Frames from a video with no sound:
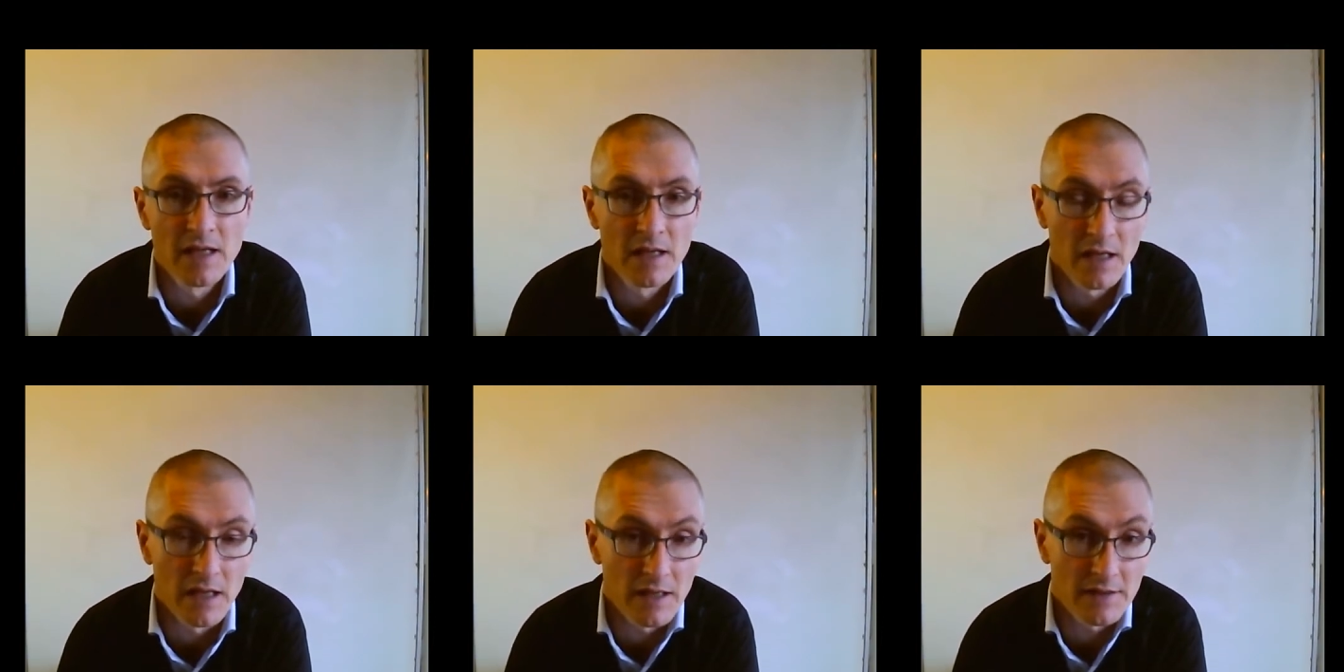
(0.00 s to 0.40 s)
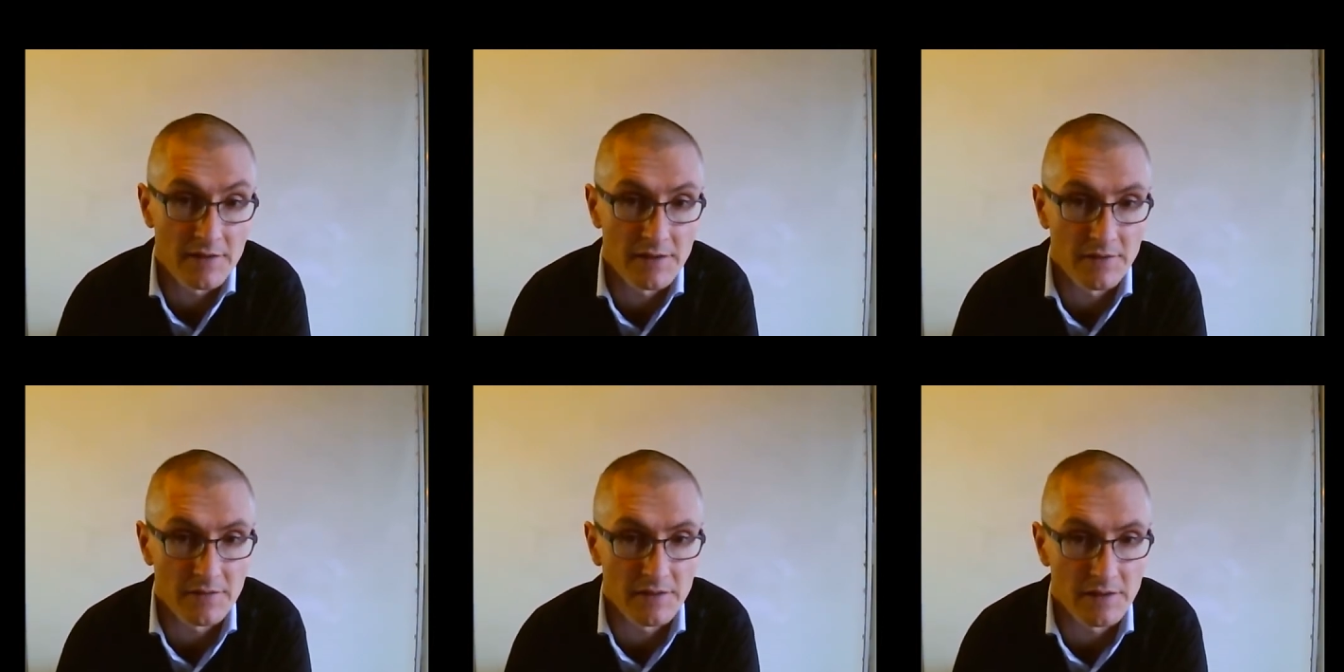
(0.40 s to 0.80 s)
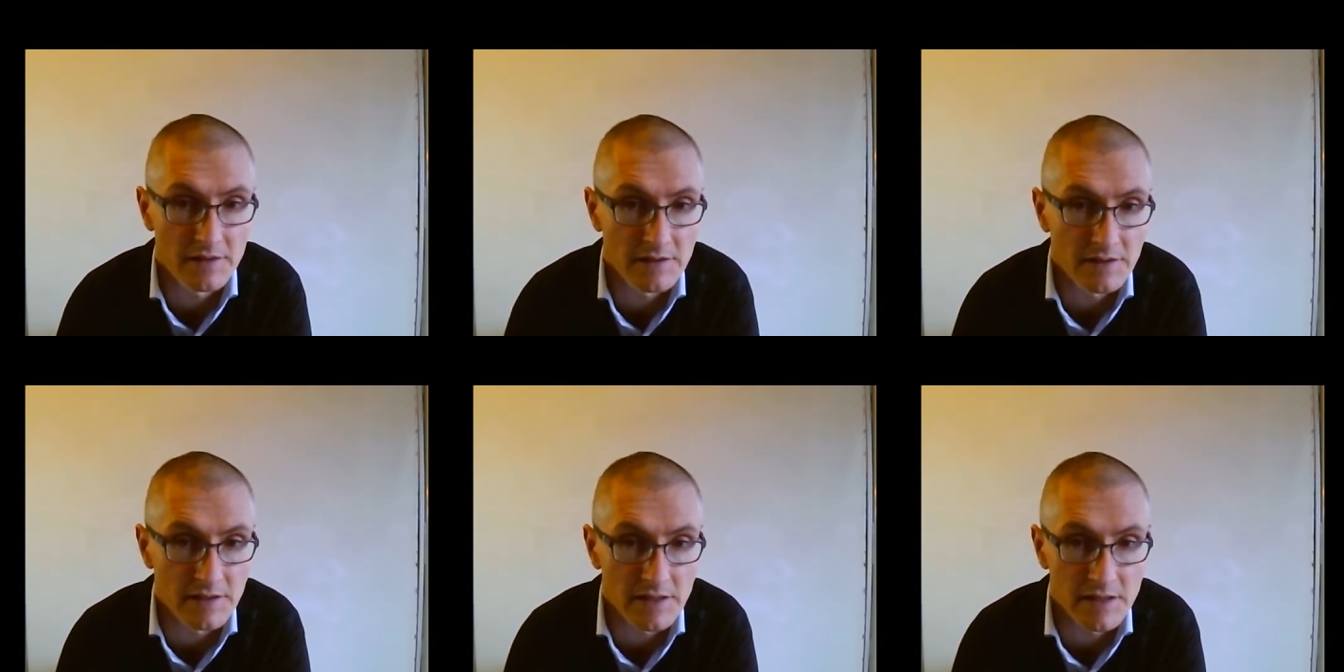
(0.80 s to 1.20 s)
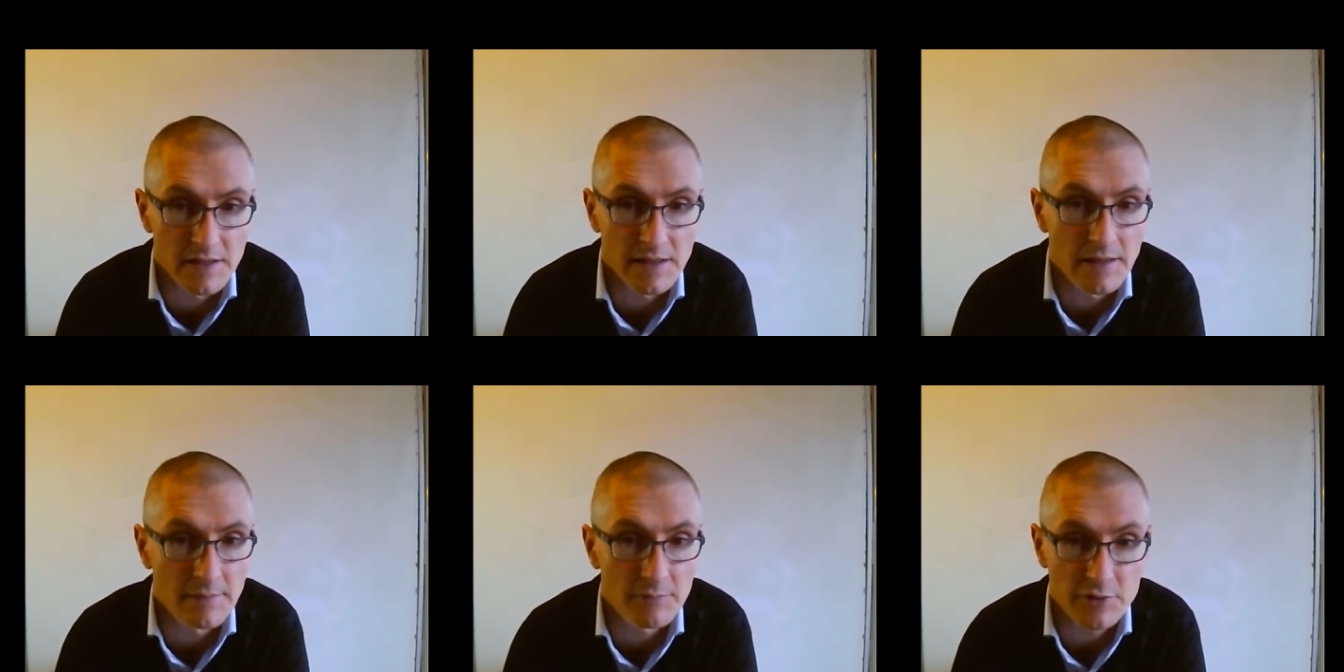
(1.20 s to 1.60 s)

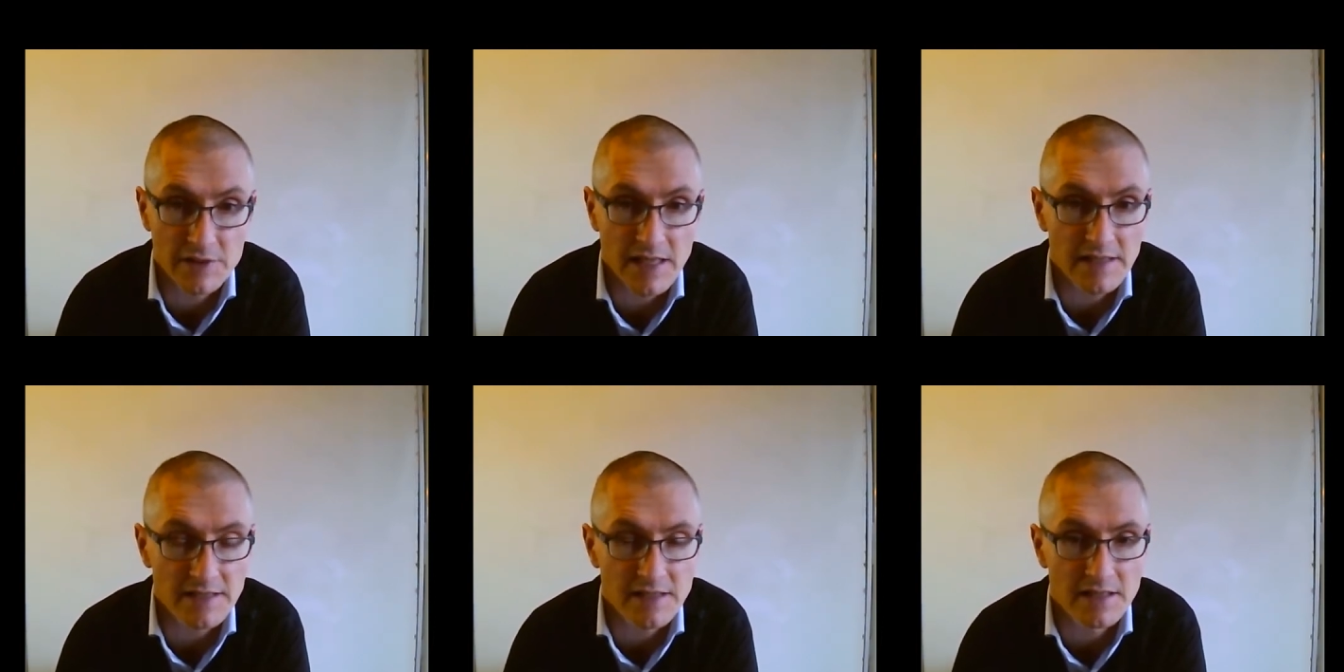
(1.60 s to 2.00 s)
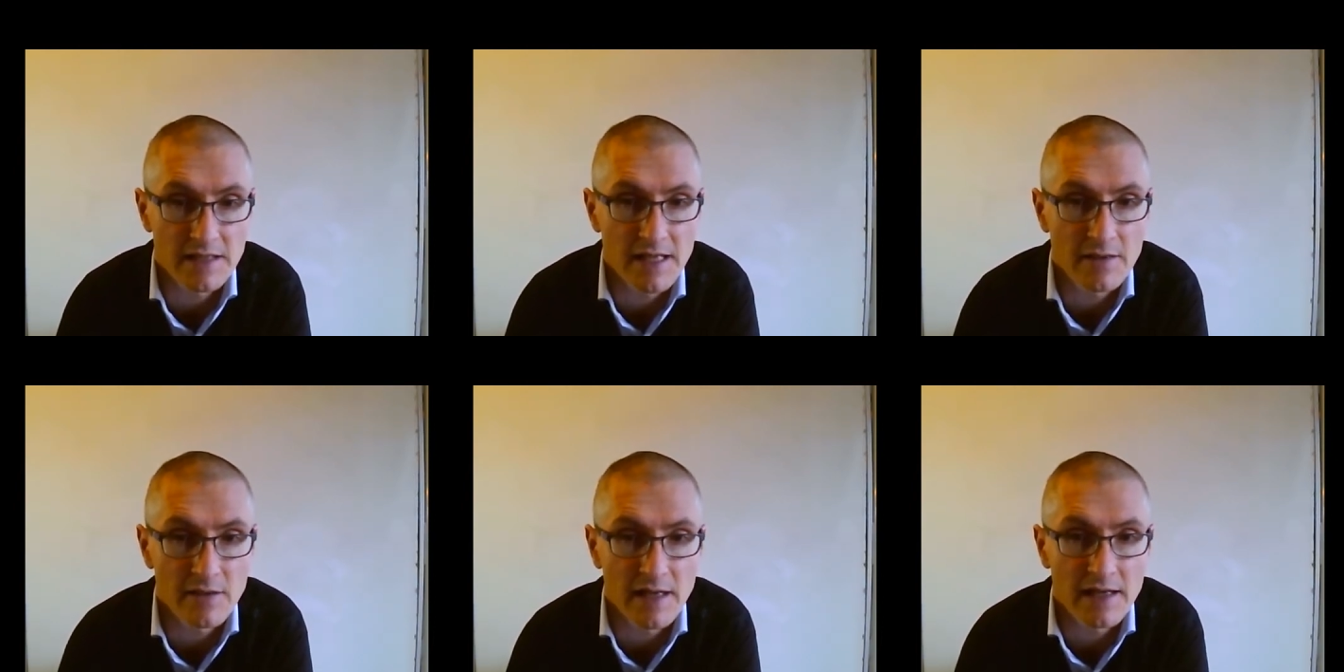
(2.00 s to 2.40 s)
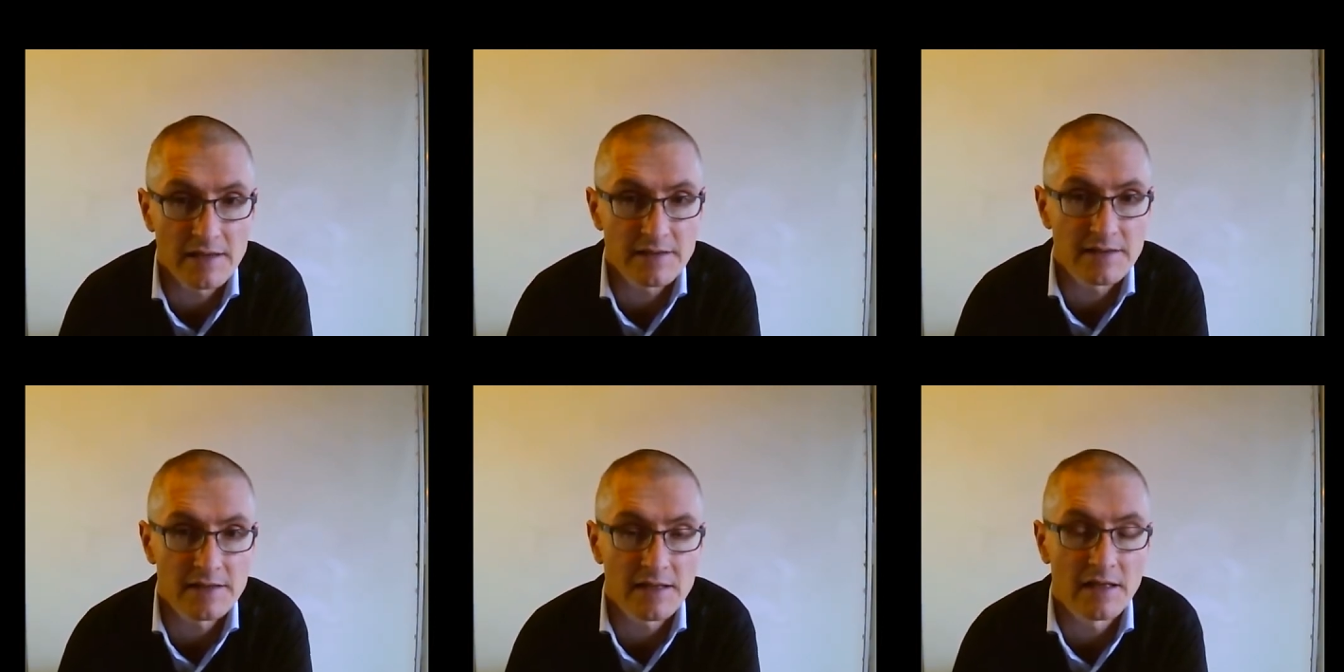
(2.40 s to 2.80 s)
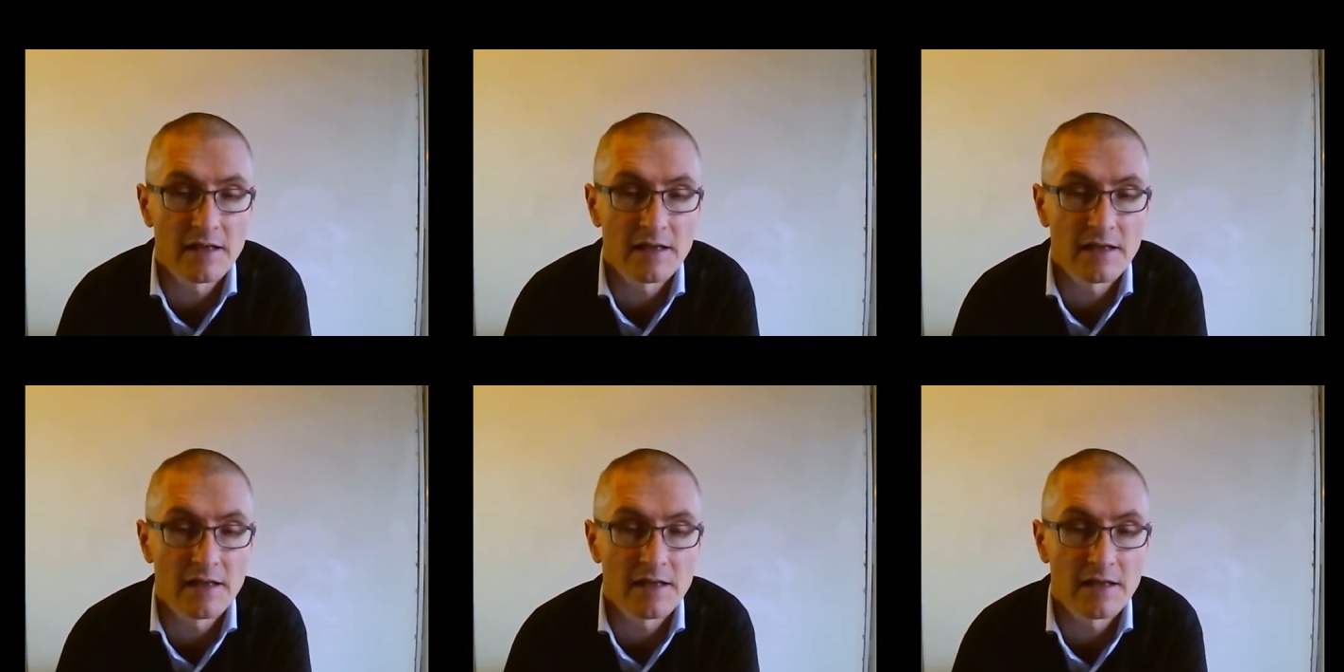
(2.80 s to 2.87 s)
The protester now has